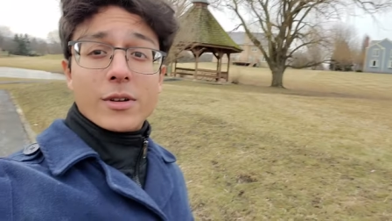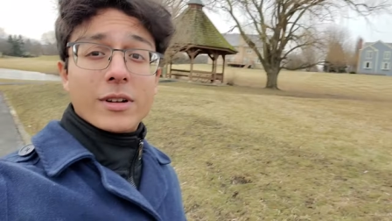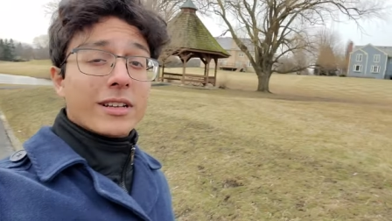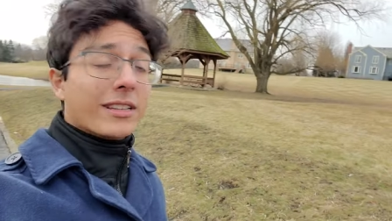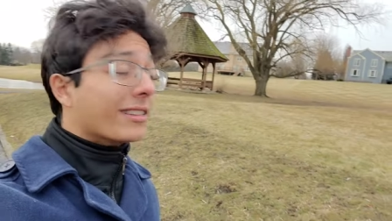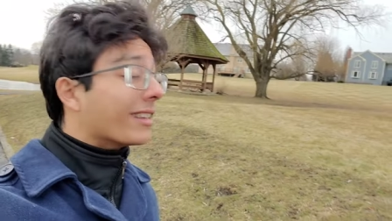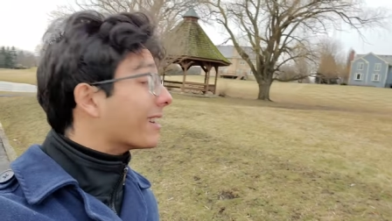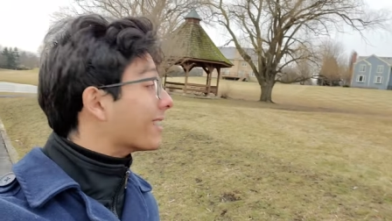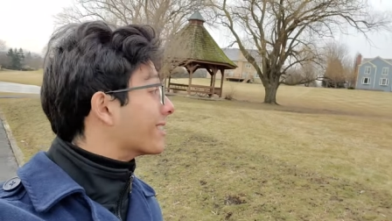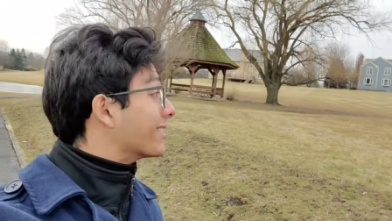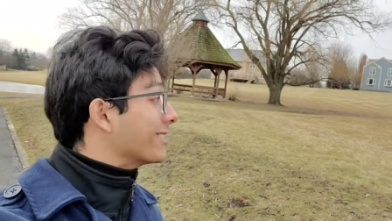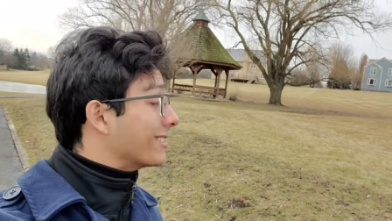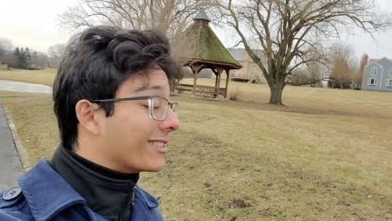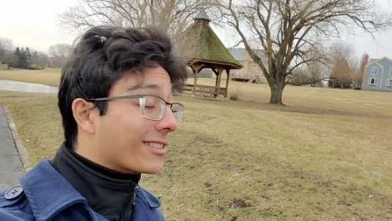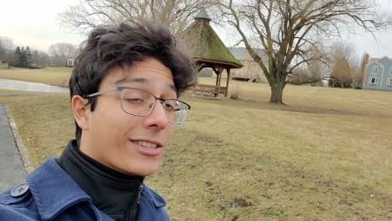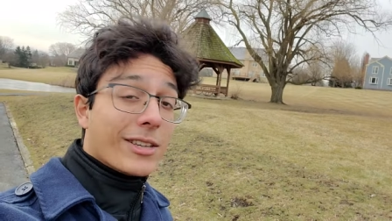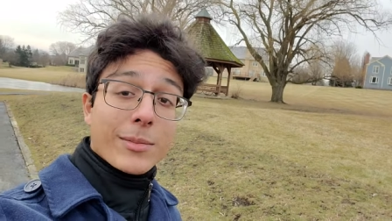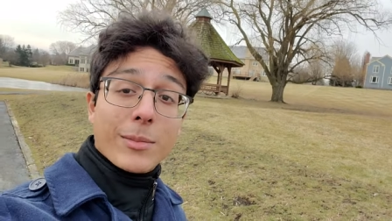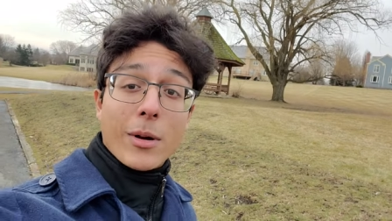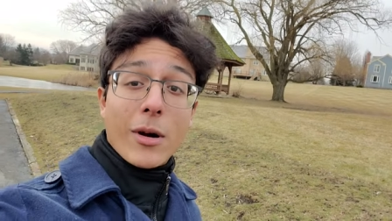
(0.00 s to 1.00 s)
in that
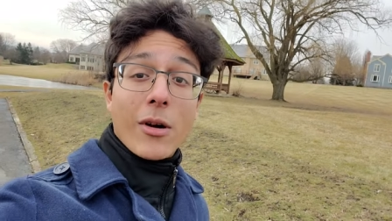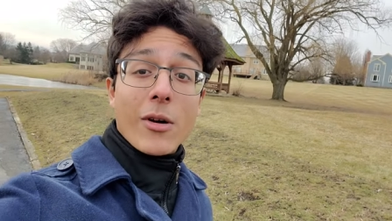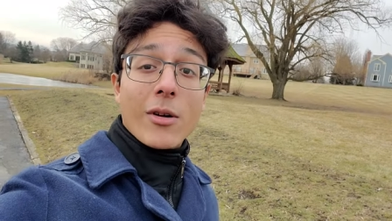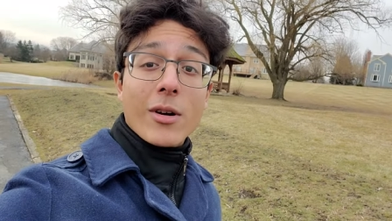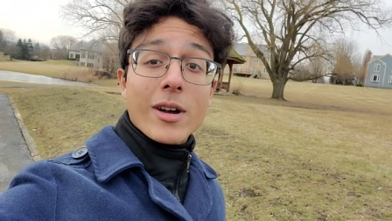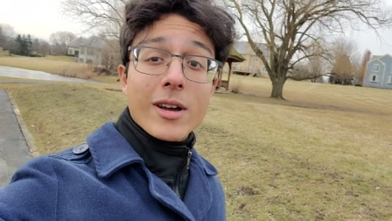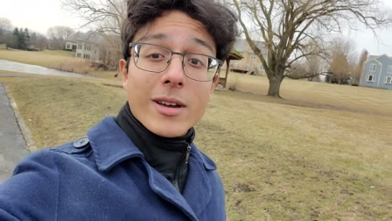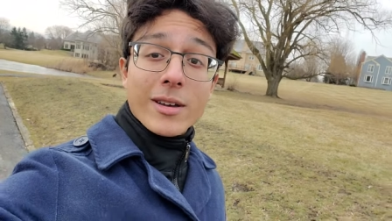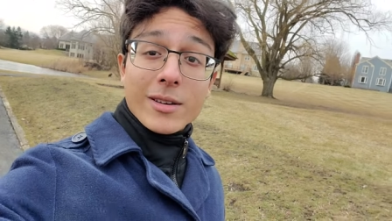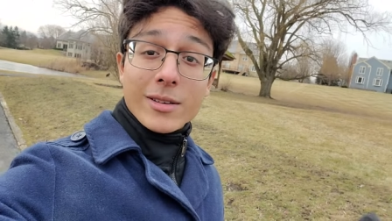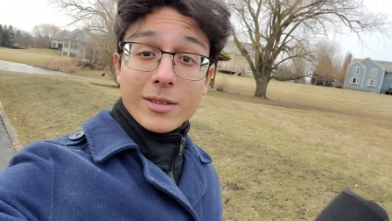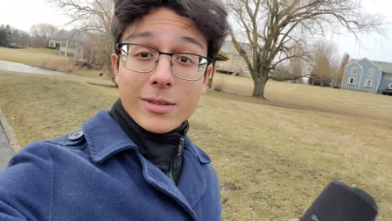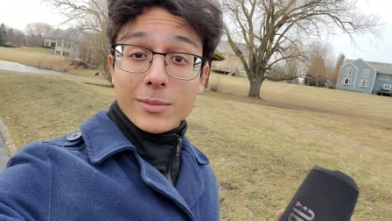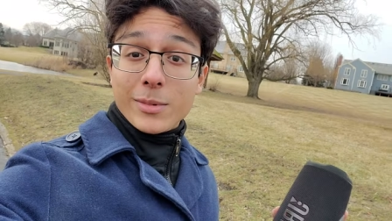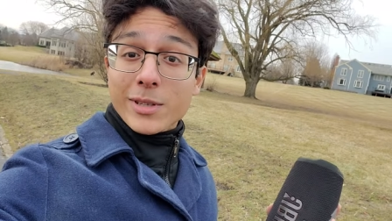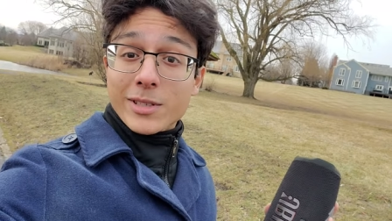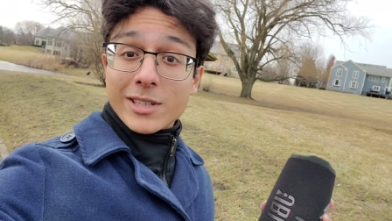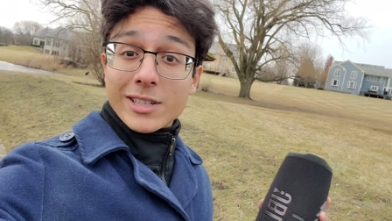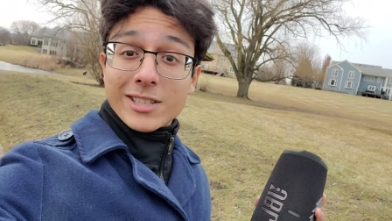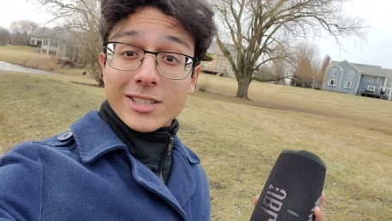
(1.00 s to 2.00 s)
gazebo, the
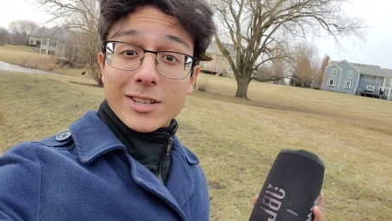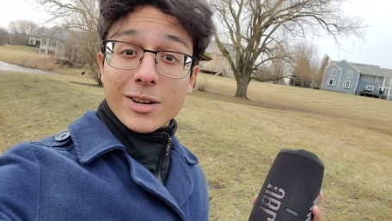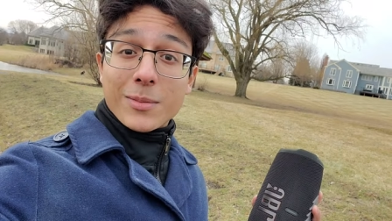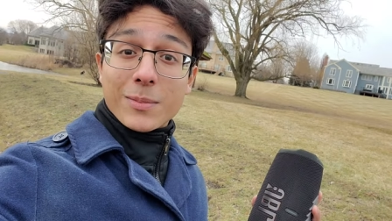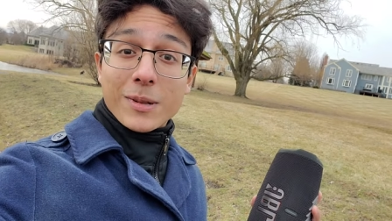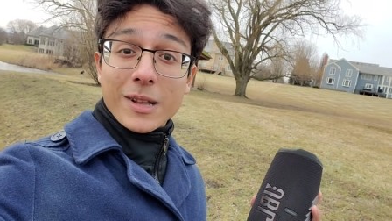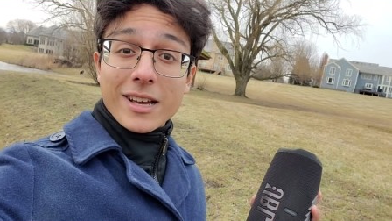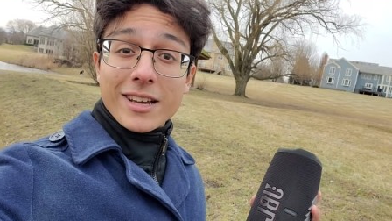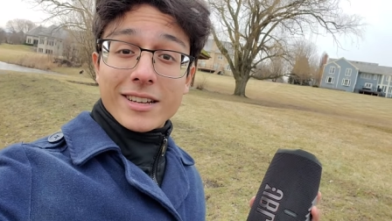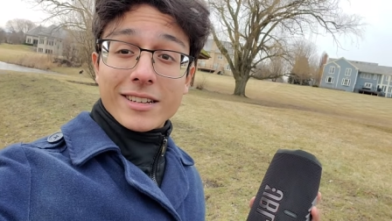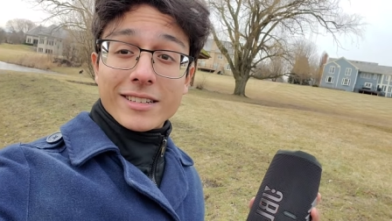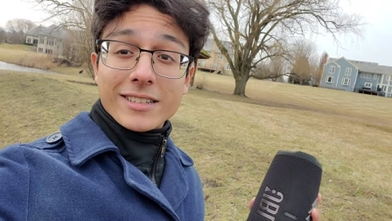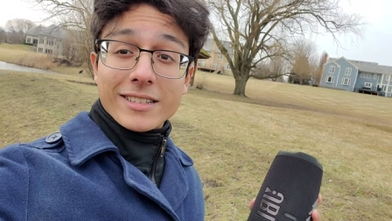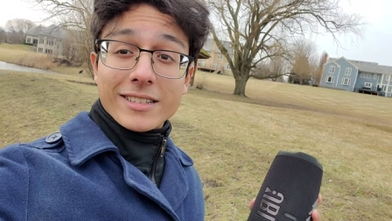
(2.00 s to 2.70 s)
music's still playing.